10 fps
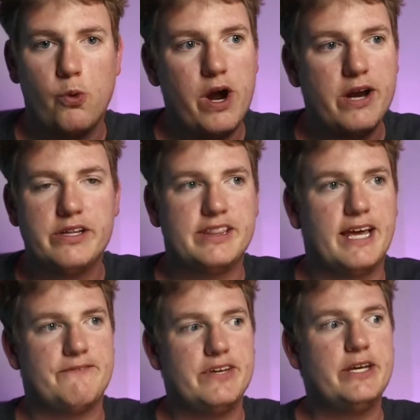where did
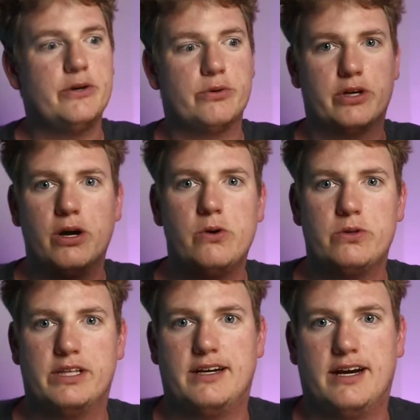that video go
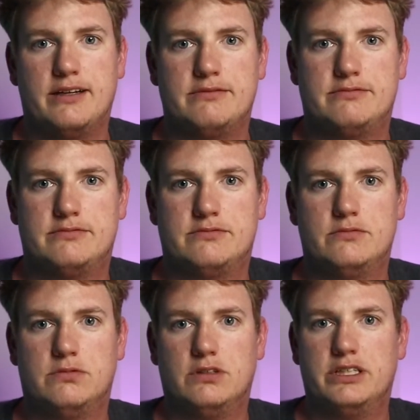that I wanted